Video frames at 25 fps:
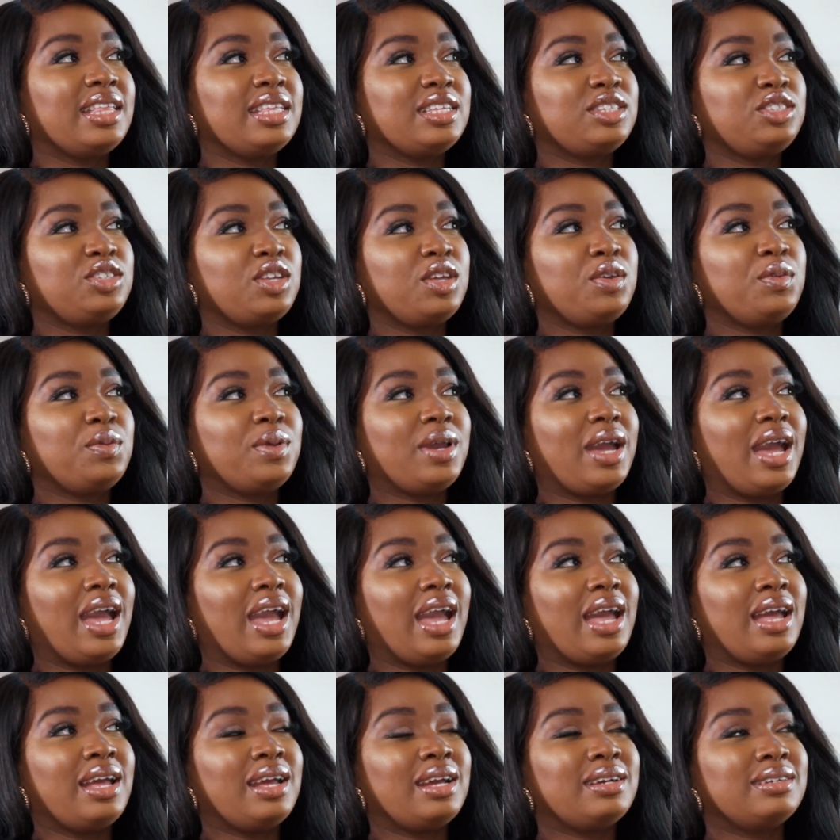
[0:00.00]
so
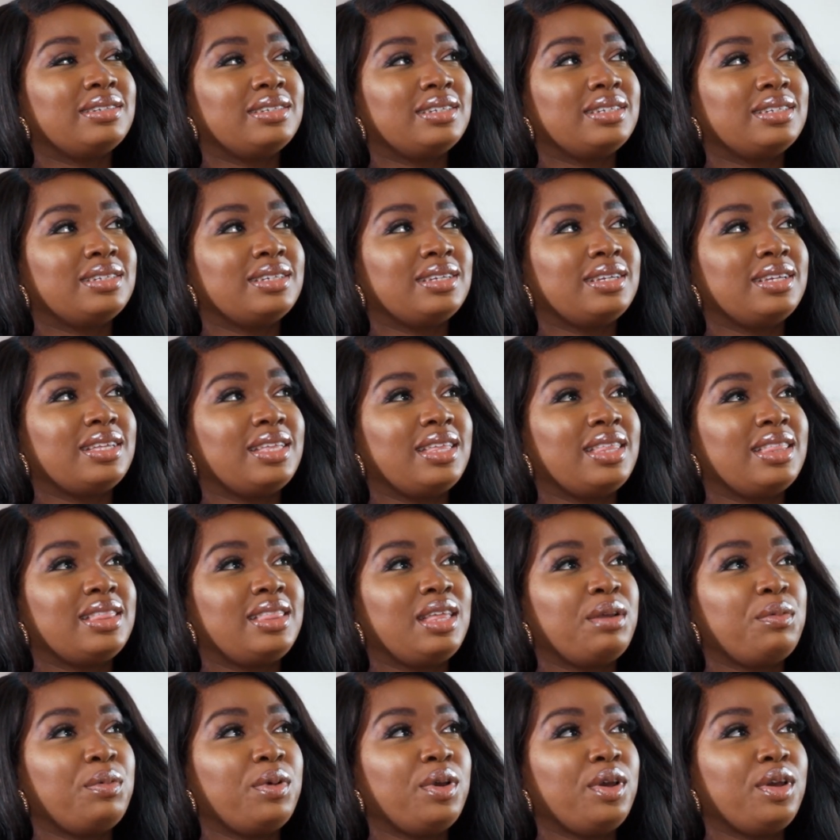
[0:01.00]

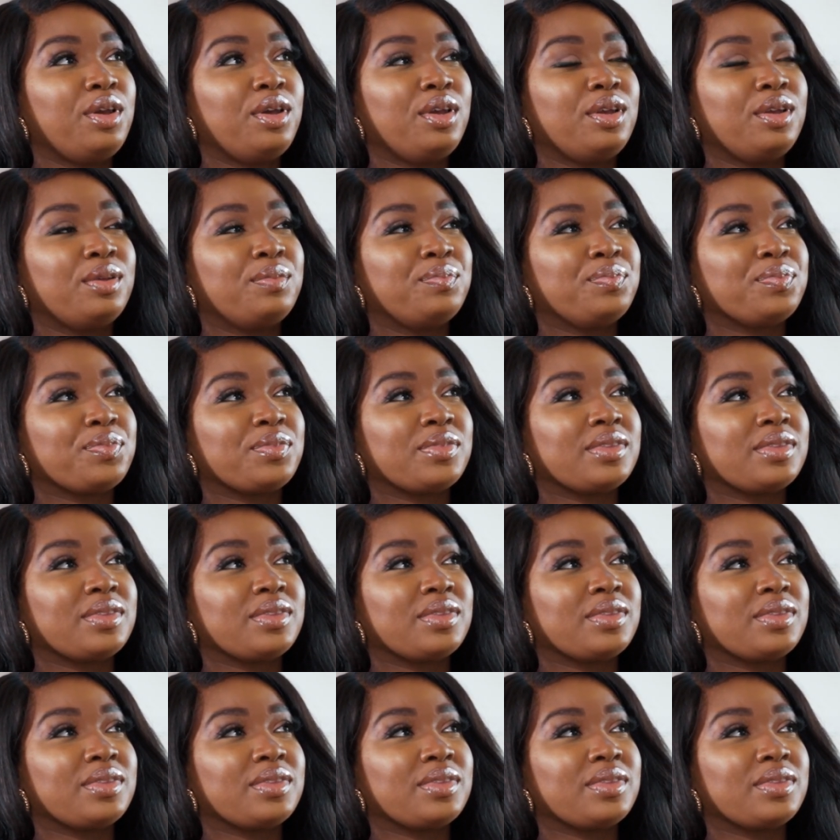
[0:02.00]
there were,